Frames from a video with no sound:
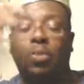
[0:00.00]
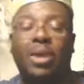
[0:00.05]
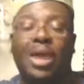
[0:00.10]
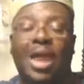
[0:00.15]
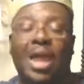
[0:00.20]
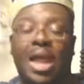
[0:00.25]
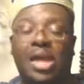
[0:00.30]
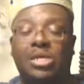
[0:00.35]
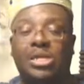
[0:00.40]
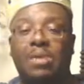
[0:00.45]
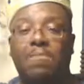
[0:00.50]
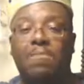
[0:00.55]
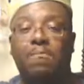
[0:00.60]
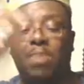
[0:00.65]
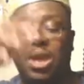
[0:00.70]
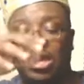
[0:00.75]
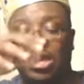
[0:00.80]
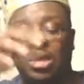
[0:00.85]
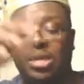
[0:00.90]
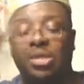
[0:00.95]
we actually
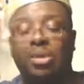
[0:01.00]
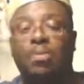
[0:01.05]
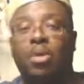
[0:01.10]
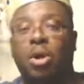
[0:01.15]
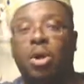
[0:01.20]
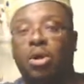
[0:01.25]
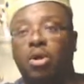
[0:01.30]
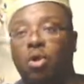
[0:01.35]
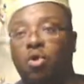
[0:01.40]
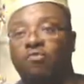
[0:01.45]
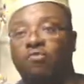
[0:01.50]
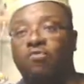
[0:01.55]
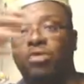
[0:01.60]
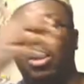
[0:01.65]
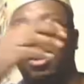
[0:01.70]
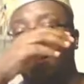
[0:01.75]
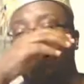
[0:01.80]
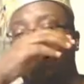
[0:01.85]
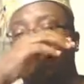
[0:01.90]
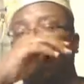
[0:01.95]
make it to
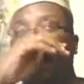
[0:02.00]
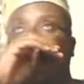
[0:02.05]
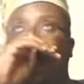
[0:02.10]
Markovia.